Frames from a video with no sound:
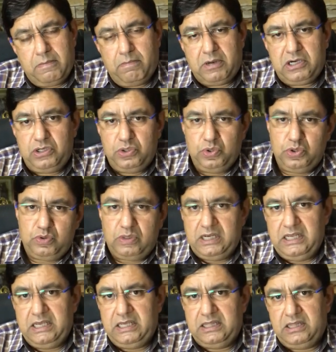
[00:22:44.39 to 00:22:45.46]
but
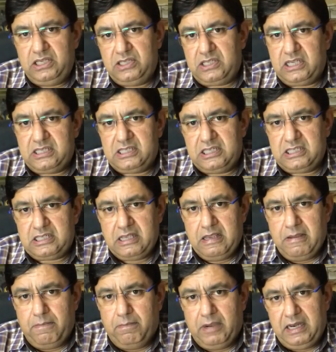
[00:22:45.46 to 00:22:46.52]
usually in these cases
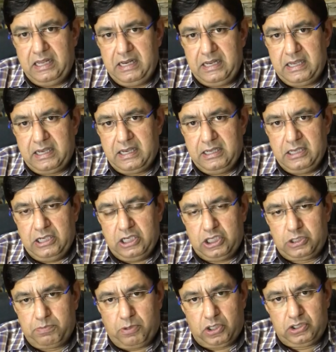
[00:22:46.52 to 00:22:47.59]
malaria
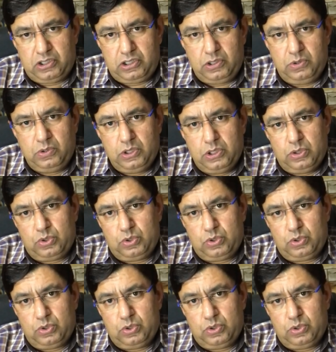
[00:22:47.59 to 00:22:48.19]
is positive.